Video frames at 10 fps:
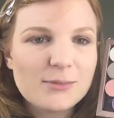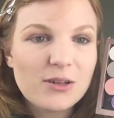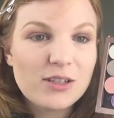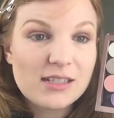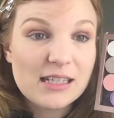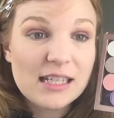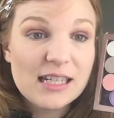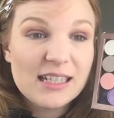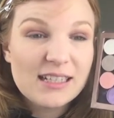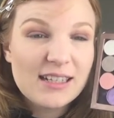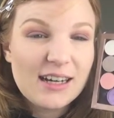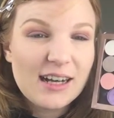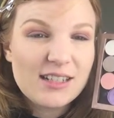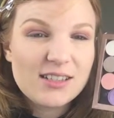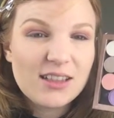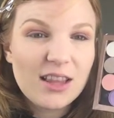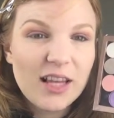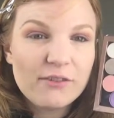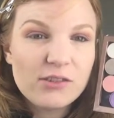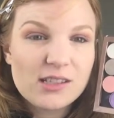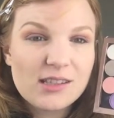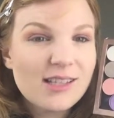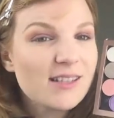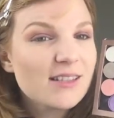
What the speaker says: But honestly, I just love using this